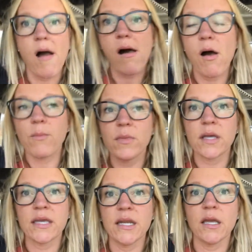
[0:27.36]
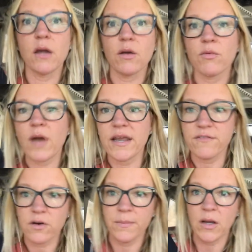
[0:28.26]
Um, getting ready
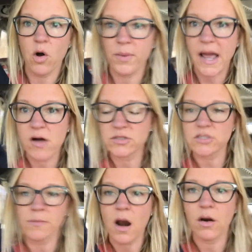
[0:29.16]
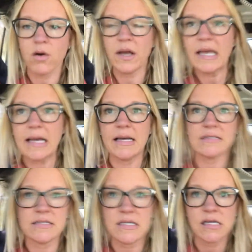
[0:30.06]
for a big open house tomorrow
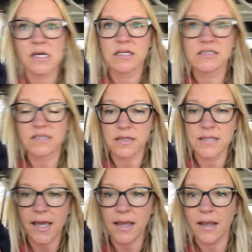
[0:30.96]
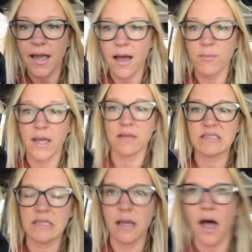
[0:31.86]
and Sunday at my
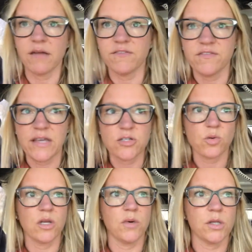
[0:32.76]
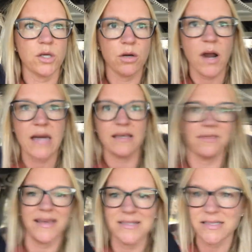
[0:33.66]
listing on 5821 Huron
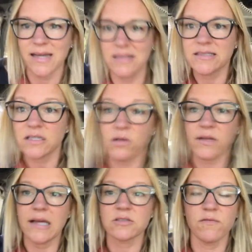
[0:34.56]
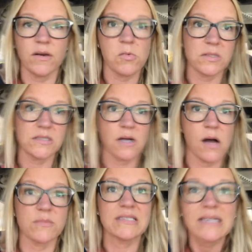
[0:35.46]
in Lakeside and Cedar Lake. So if anyone wants to
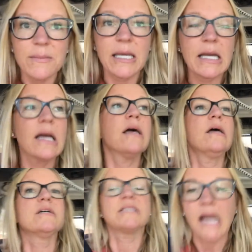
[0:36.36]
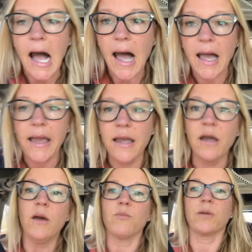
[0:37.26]
come see me, say hi,
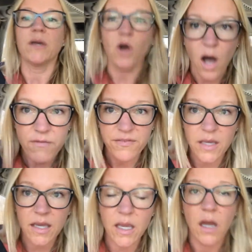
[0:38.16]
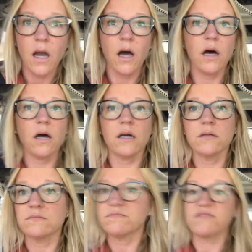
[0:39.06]
bring me coffee, uh,
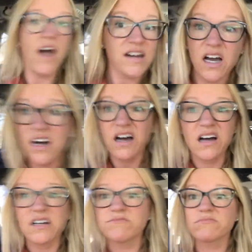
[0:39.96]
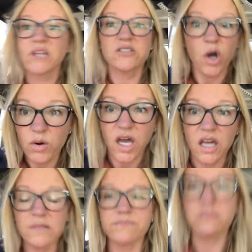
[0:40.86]
vodka, a donut,